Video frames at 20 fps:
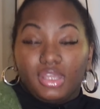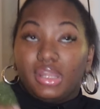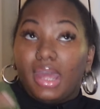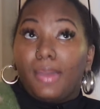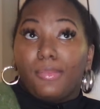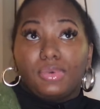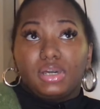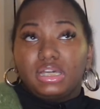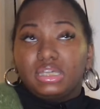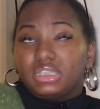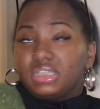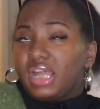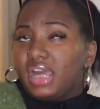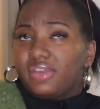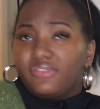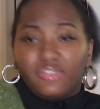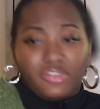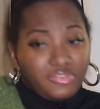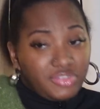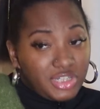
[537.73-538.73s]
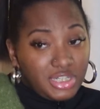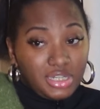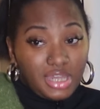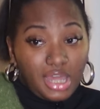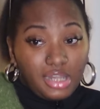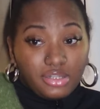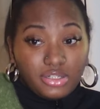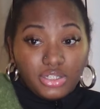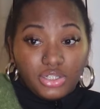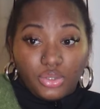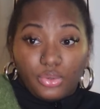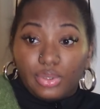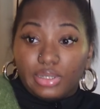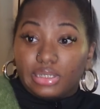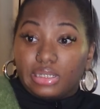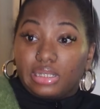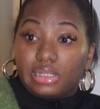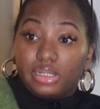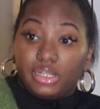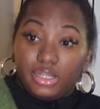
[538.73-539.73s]
That was like $15 on
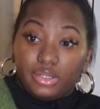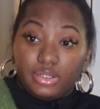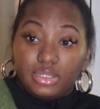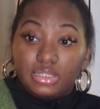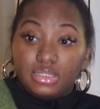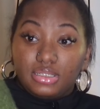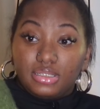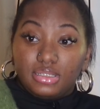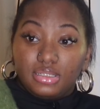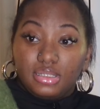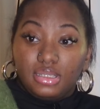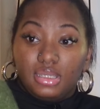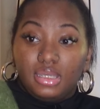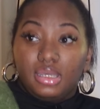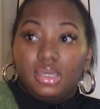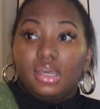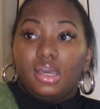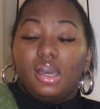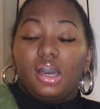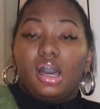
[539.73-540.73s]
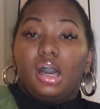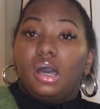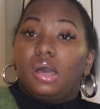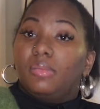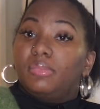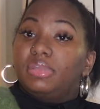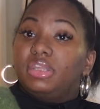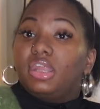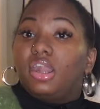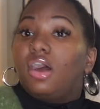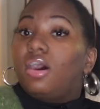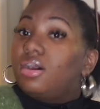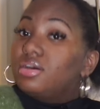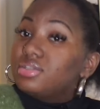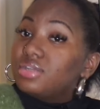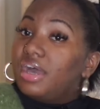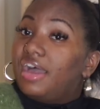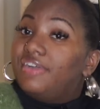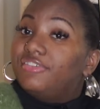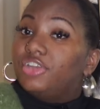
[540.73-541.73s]
clearance. And then I
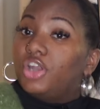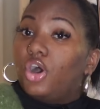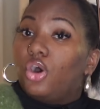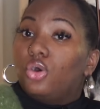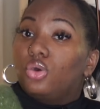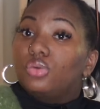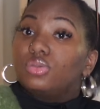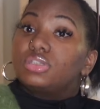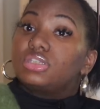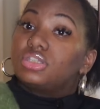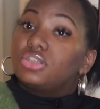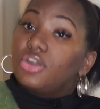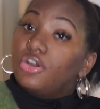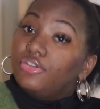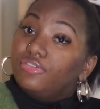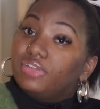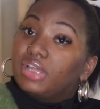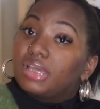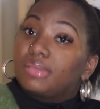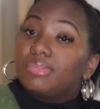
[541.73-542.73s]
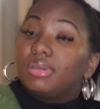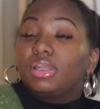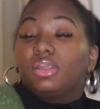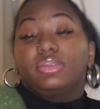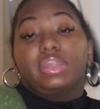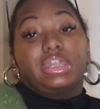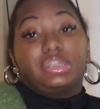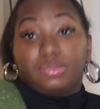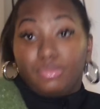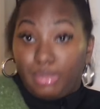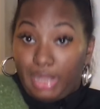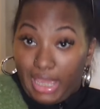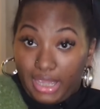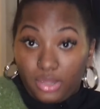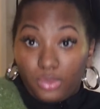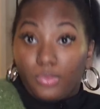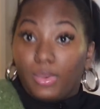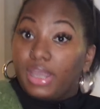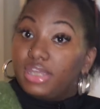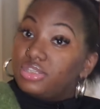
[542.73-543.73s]
also have an old snowflake pillow that's black
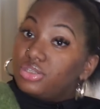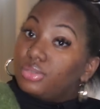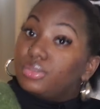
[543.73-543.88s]
and white,